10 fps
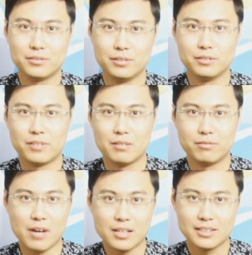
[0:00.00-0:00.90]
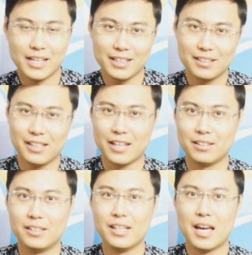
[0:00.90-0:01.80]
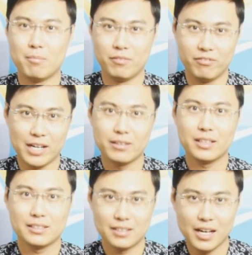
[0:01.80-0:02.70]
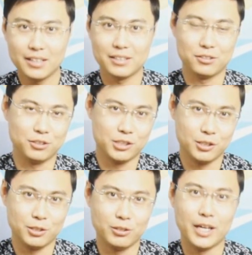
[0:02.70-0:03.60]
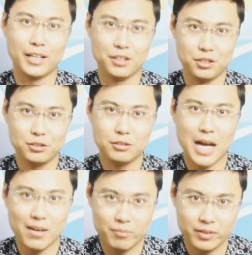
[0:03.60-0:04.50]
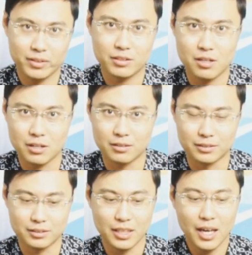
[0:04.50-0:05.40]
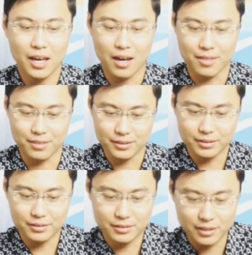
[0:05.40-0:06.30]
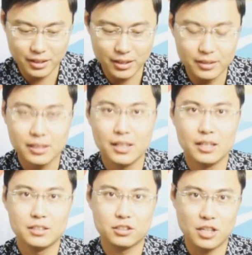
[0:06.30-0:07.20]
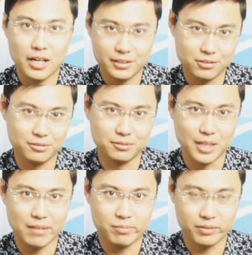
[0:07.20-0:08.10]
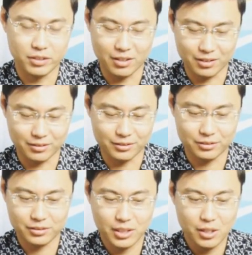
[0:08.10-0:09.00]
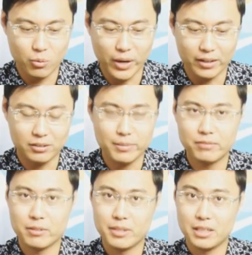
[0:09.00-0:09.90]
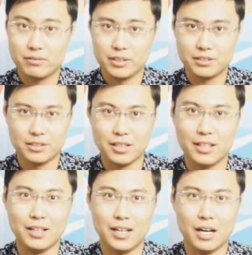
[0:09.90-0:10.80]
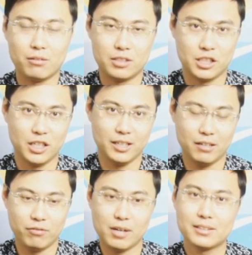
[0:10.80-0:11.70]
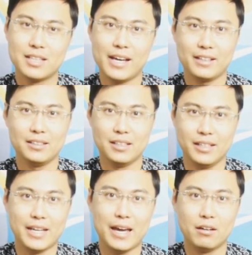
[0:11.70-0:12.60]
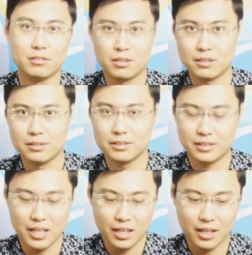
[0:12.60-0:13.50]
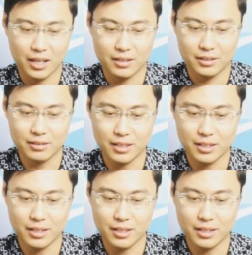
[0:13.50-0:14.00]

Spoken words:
is Fu from Foxtech, and today I'm very excited to show you a new FPV goggles, and this is the Skyzone FPV Goggles. Well, you'll be familiar with our Foxtech AIO goggles, and